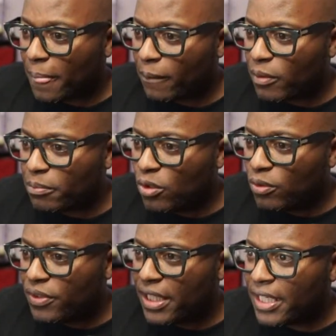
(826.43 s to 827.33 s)

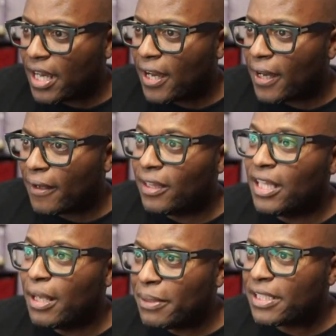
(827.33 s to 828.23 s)
the
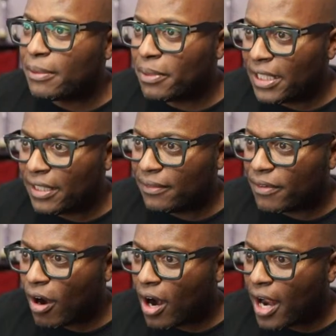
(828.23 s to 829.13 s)
limiting belief.
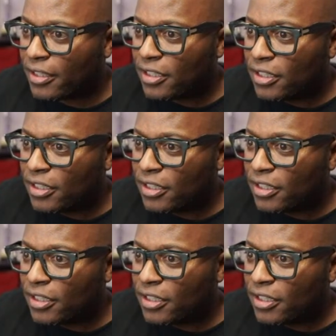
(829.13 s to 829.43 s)
All right.